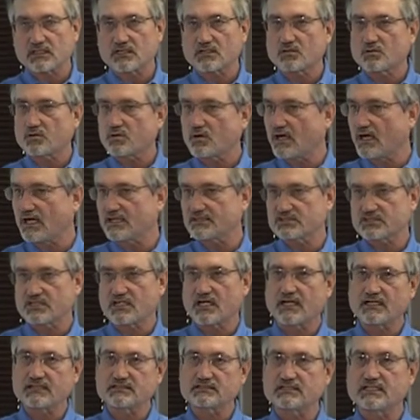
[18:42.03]
across
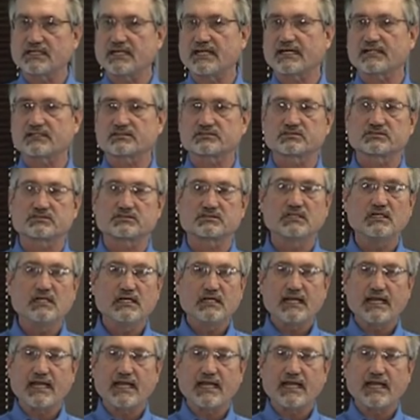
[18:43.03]
contexts,